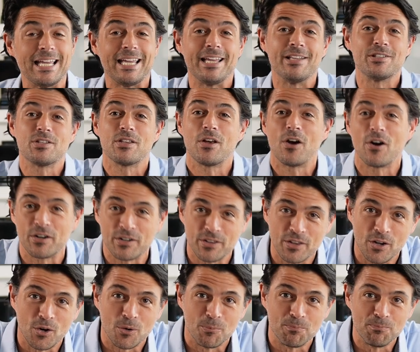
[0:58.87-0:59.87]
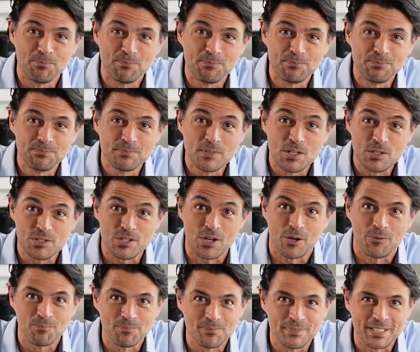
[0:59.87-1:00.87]
into the heart of the home.
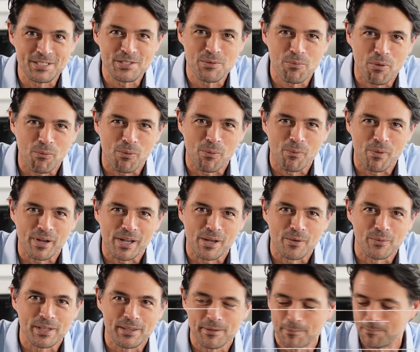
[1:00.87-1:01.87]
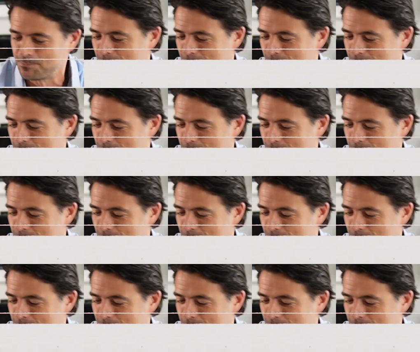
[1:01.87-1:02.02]
So let's see what we're working with.